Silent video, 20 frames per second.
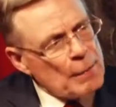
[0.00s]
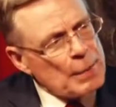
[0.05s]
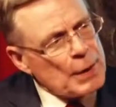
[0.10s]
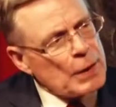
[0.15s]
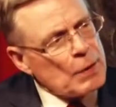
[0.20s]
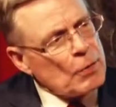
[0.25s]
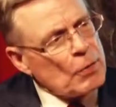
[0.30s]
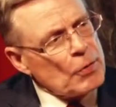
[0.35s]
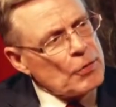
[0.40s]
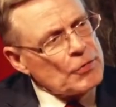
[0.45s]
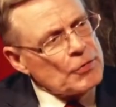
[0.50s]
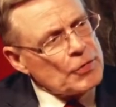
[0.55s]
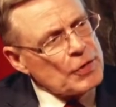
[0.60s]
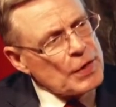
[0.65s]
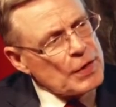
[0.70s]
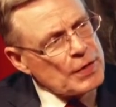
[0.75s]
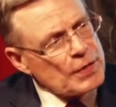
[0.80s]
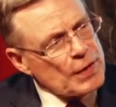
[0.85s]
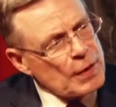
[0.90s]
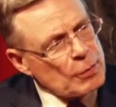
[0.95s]
Because
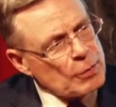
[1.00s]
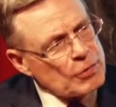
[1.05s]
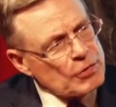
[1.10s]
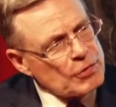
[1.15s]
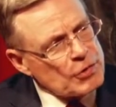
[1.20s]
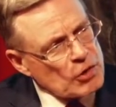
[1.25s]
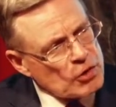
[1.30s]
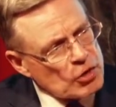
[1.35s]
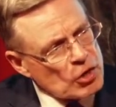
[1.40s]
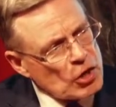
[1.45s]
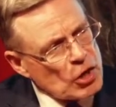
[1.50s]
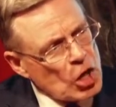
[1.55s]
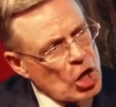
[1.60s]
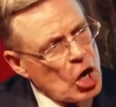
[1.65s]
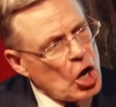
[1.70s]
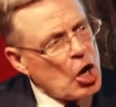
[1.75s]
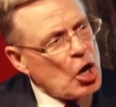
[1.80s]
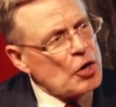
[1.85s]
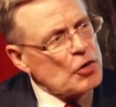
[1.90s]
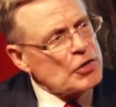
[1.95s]
there was such a
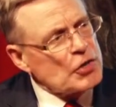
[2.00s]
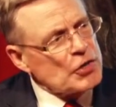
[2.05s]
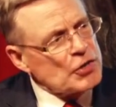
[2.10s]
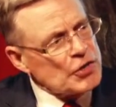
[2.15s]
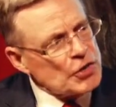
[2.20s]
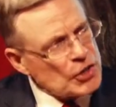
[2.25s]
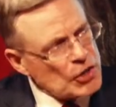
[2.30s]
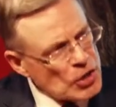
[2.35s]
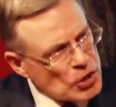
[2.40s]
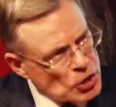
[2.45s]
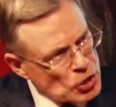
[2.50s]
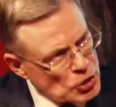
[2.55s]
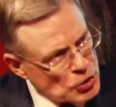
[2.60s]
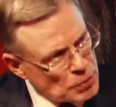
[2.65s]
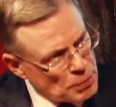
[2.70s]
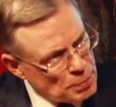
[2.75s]
long gestation